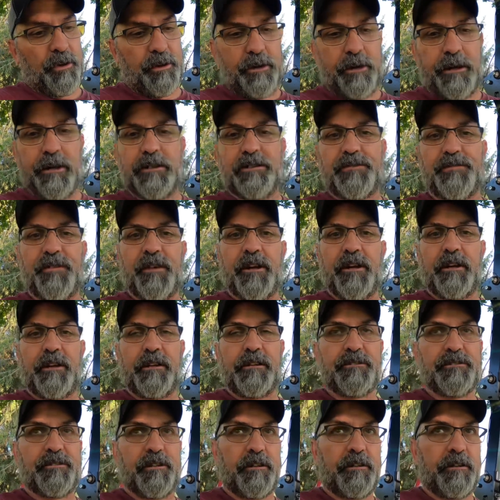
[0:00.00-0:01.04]
grease
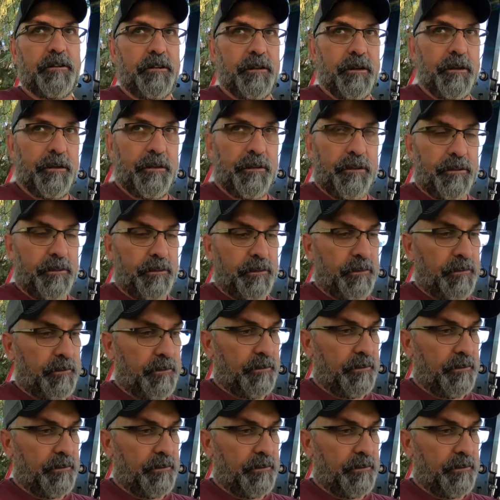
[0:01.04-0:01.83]
fittings underneath.